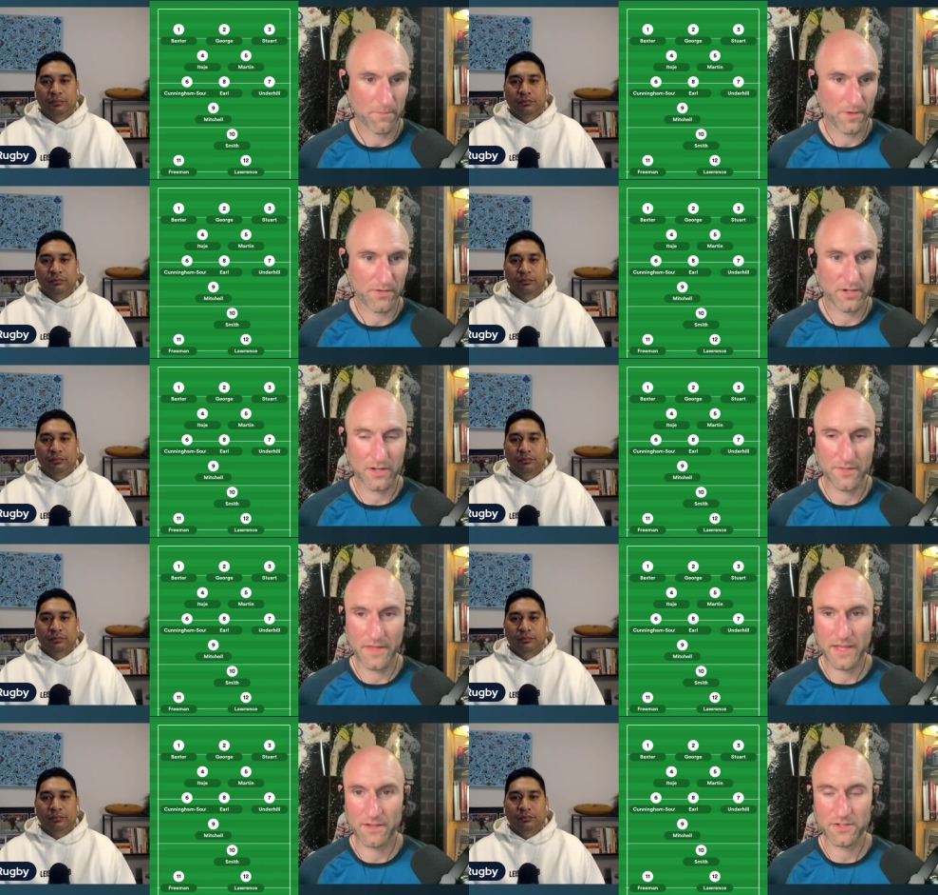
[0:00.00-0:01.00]
Speaker 1: very light
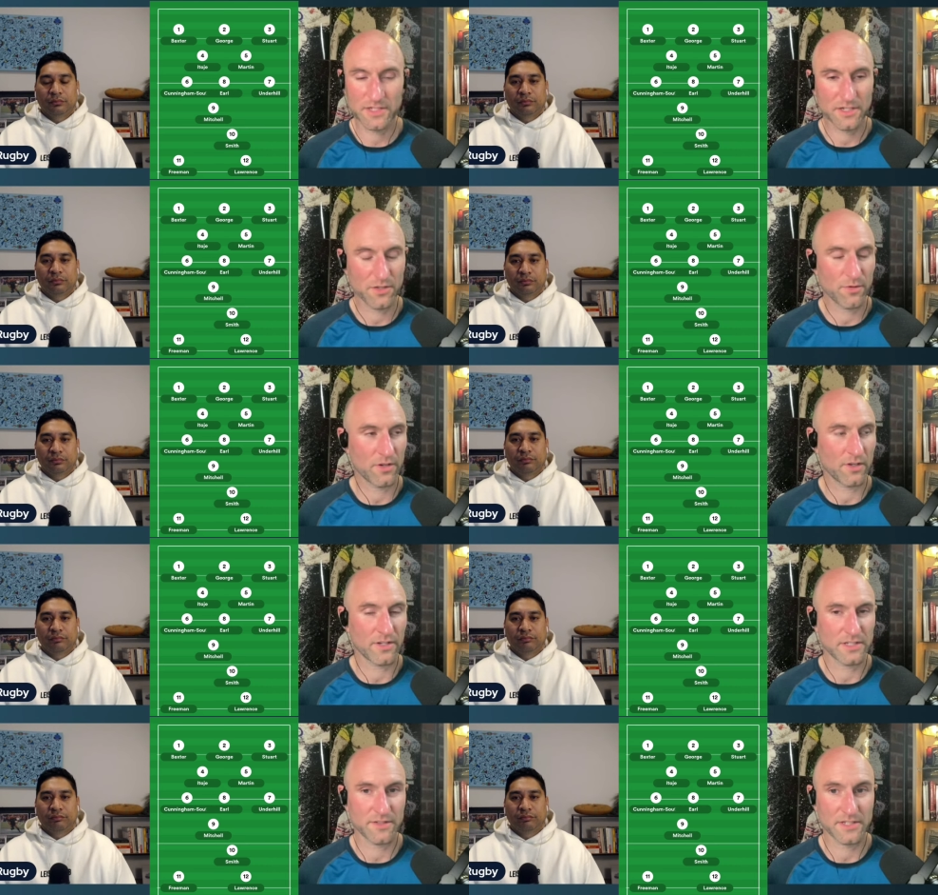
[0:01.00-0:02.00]
there you said you were
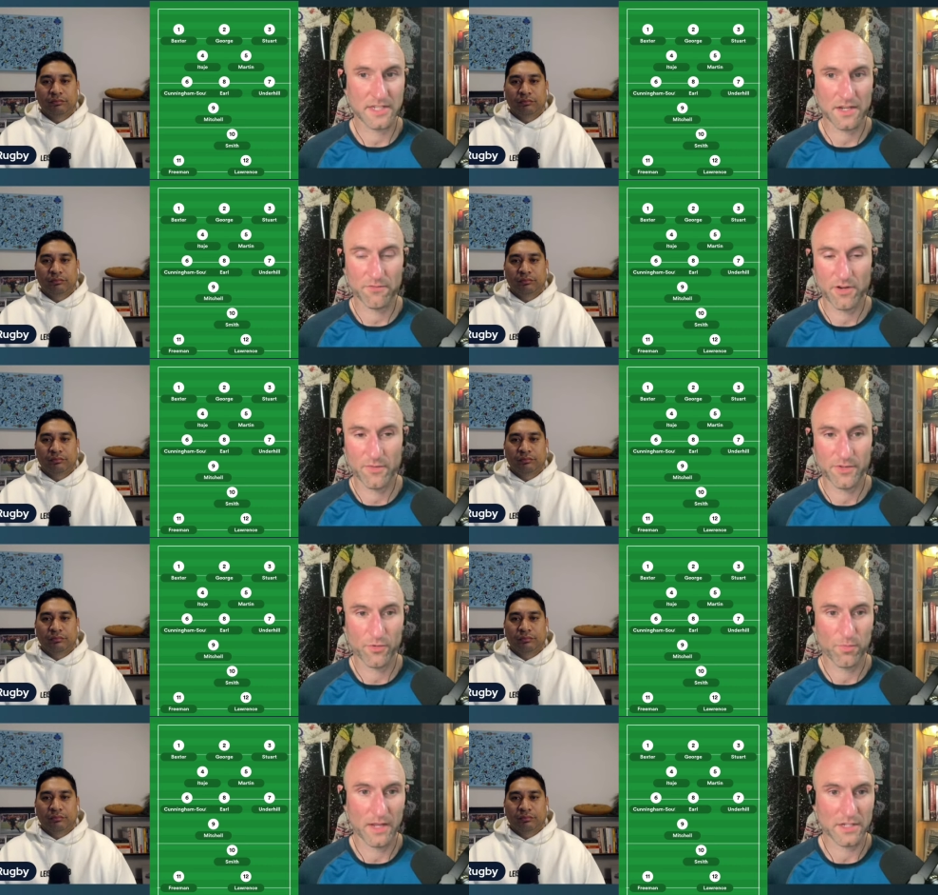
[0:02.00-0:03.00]
light in the second row in the
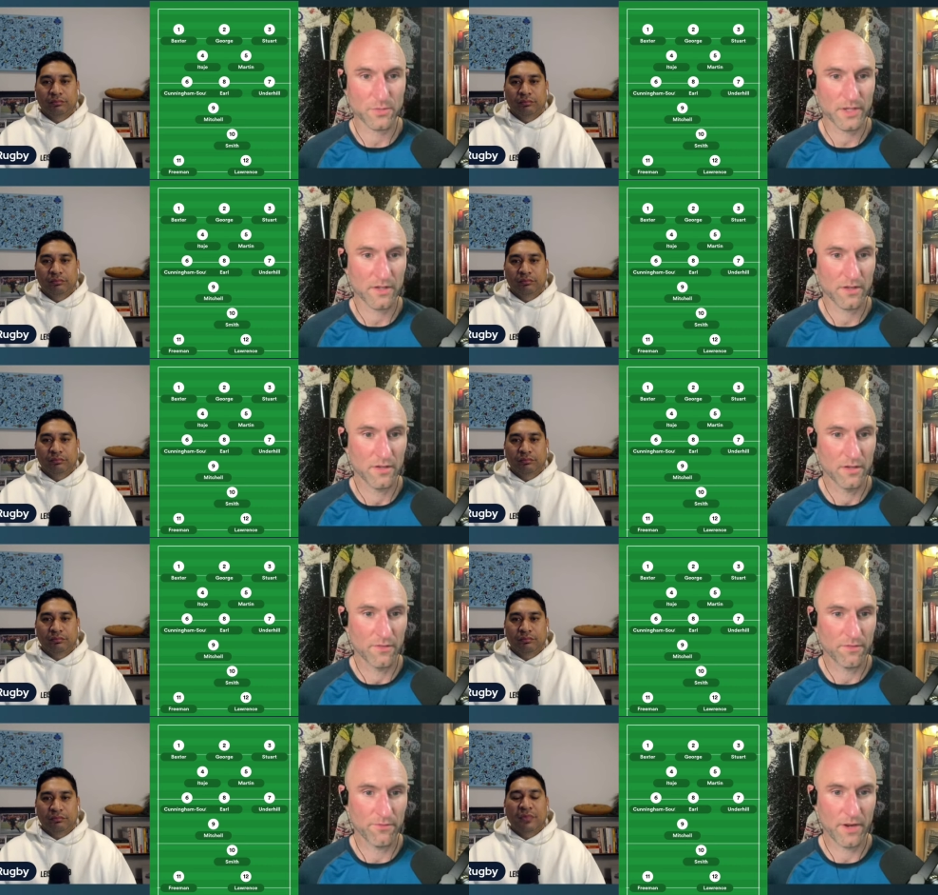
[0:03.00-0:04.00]
all blacks we're
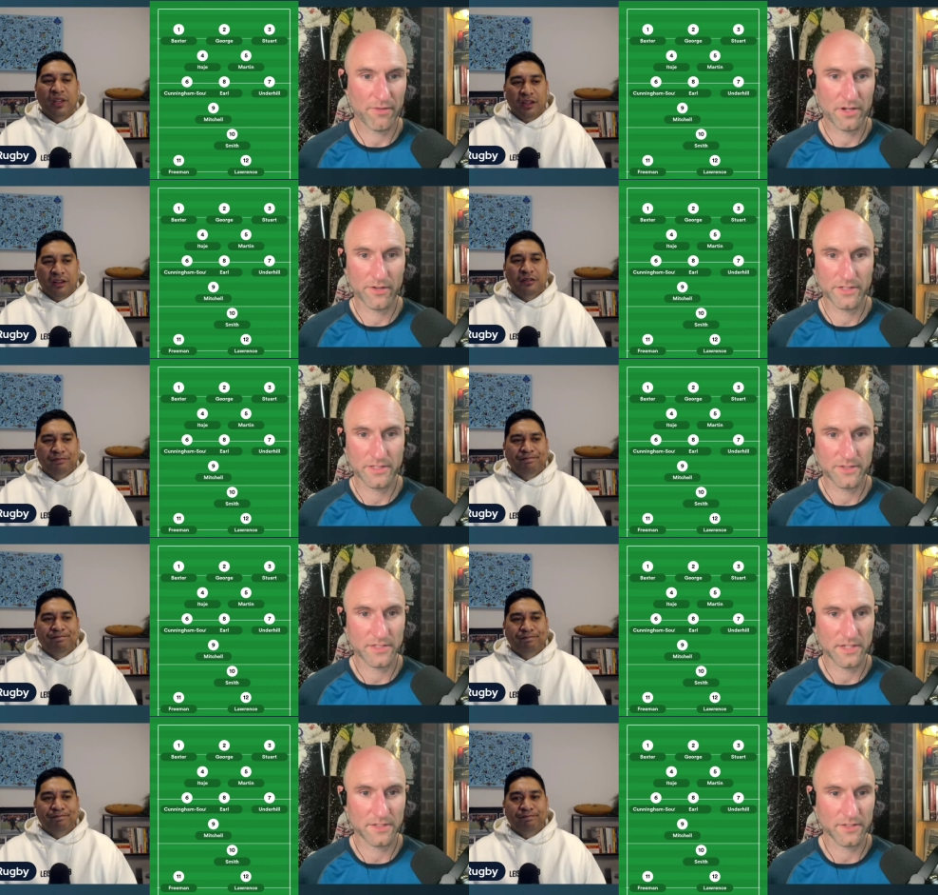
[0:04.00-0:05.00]
very light in the
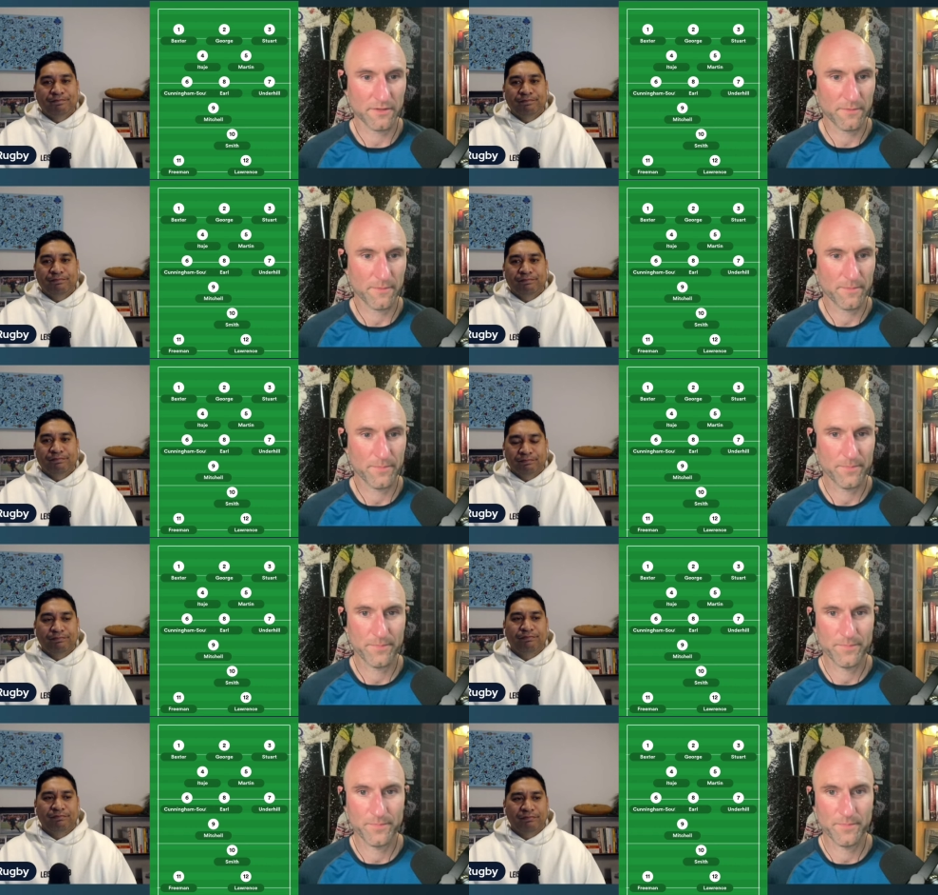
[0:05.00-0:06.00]
center
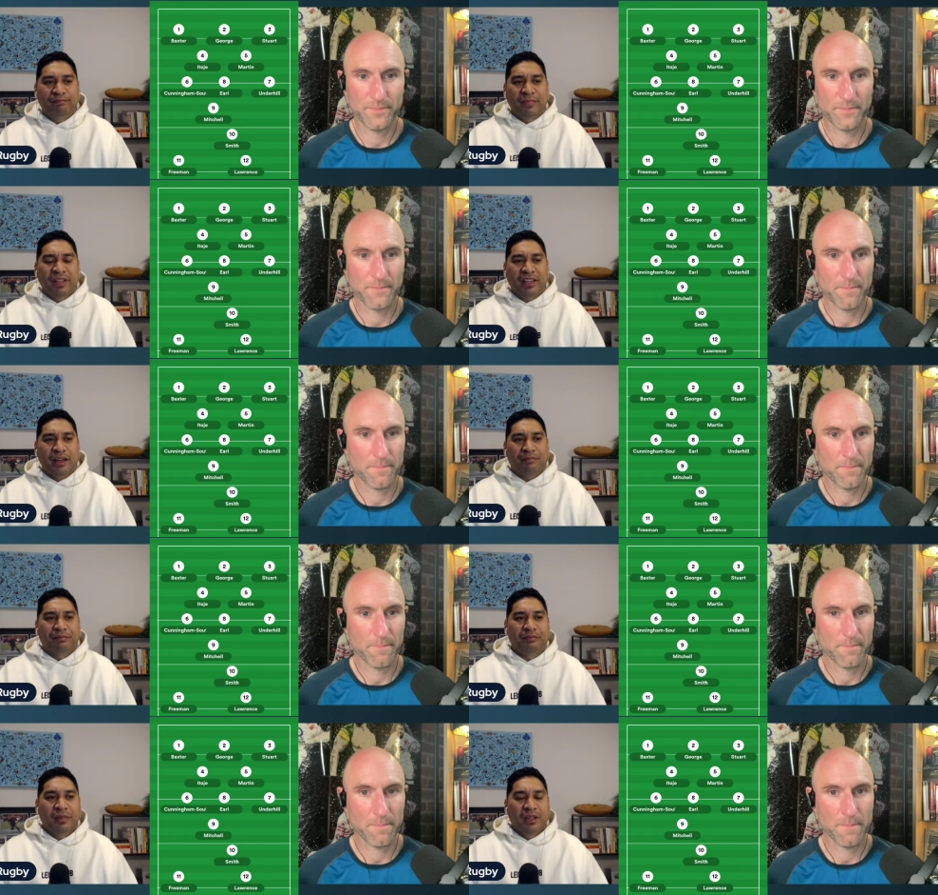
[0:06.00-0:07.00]
Speaker 2: mm, yep
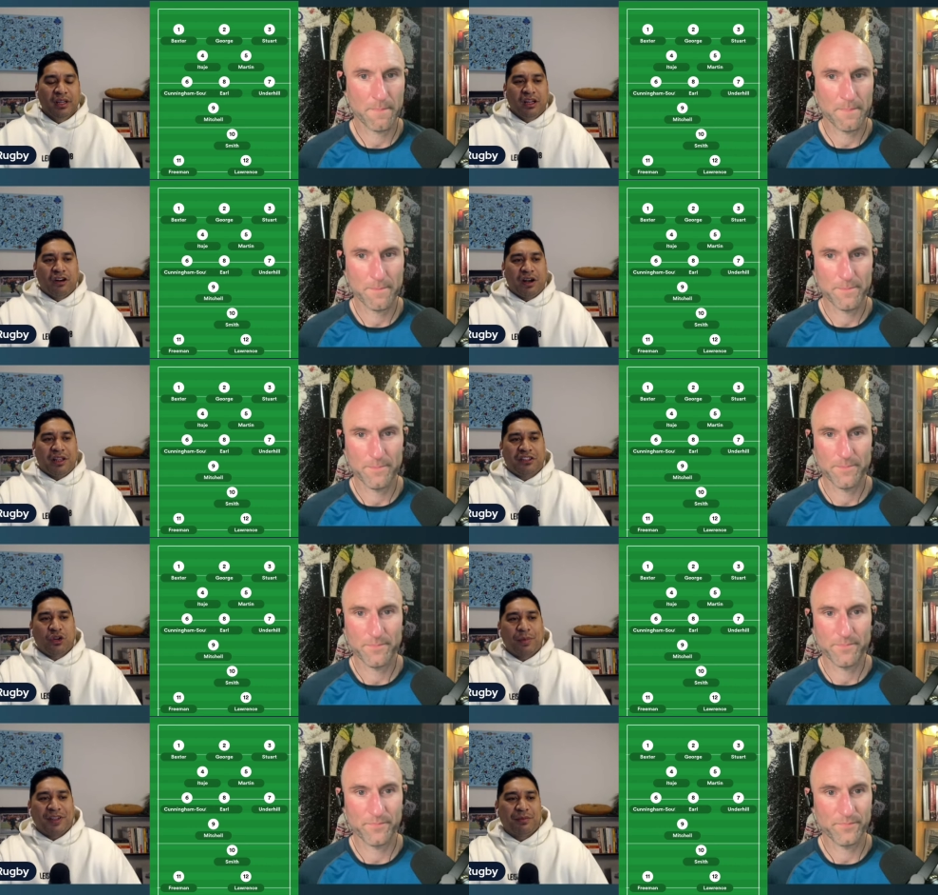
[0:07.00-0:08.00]
all right let's
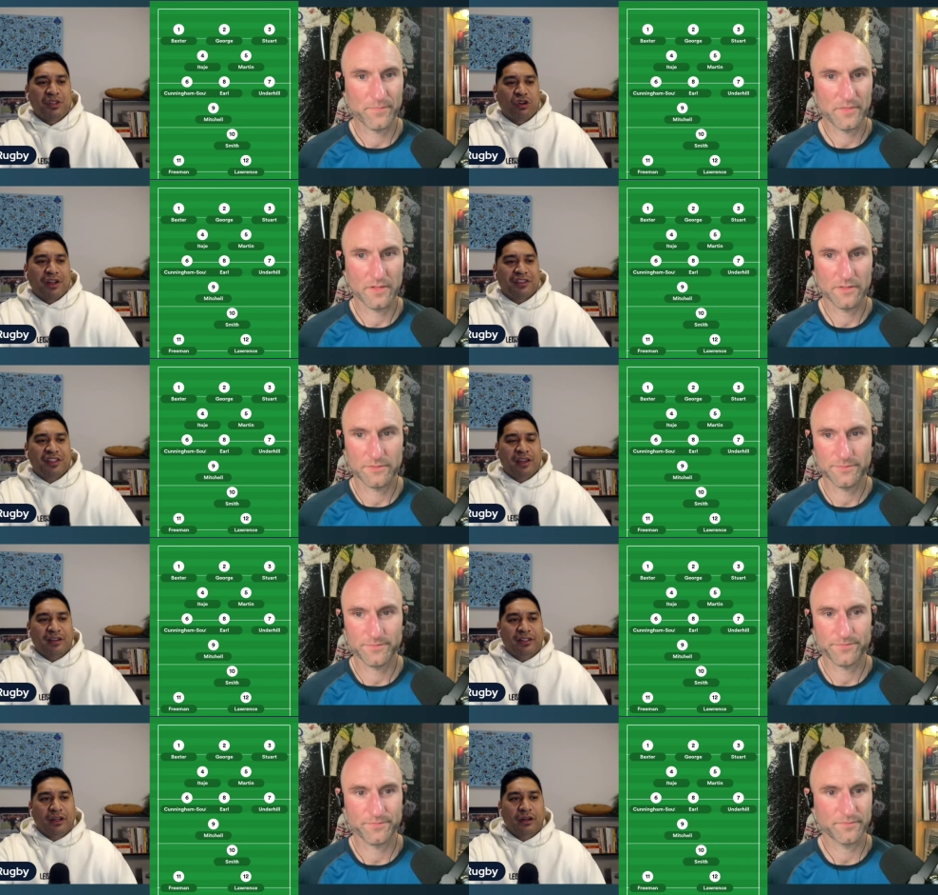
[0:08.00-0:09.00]
talk about some strengths then
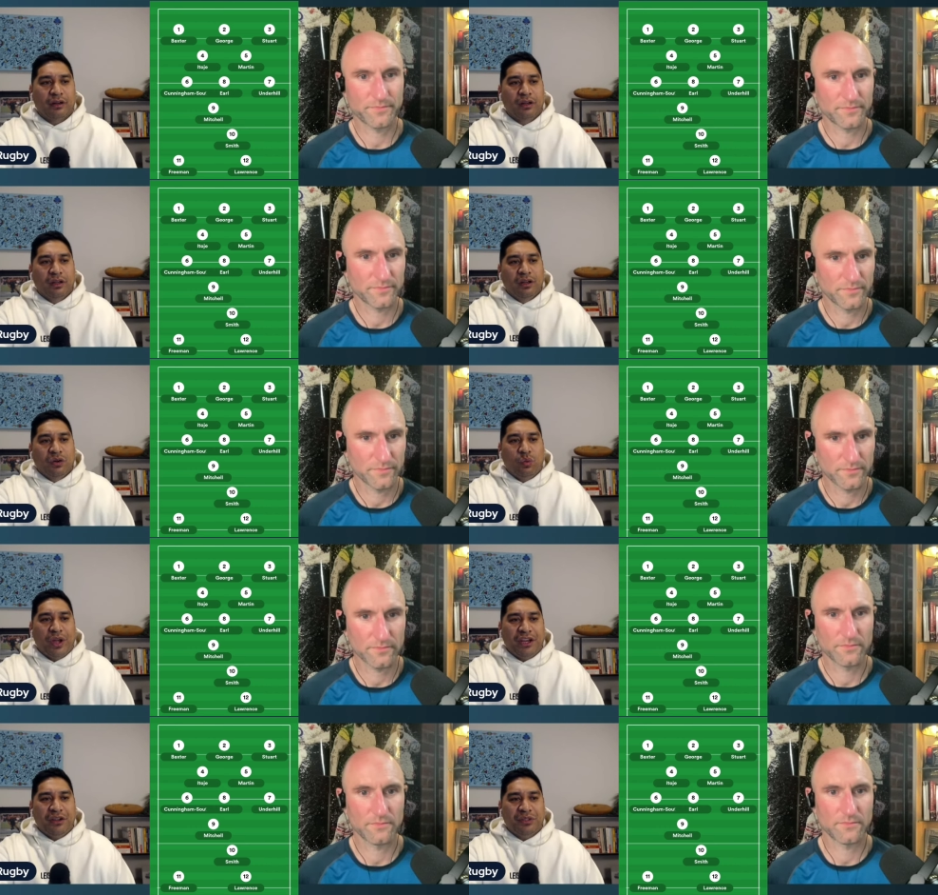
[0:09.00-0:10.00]
so
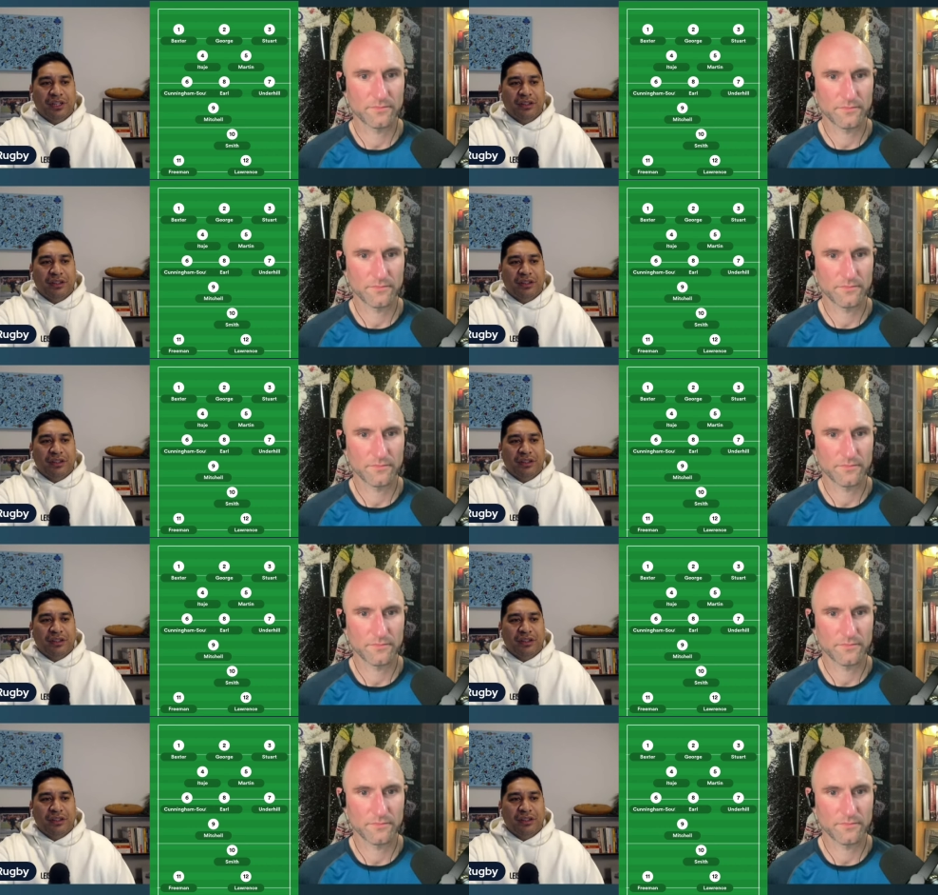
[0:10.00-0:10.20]
where do you see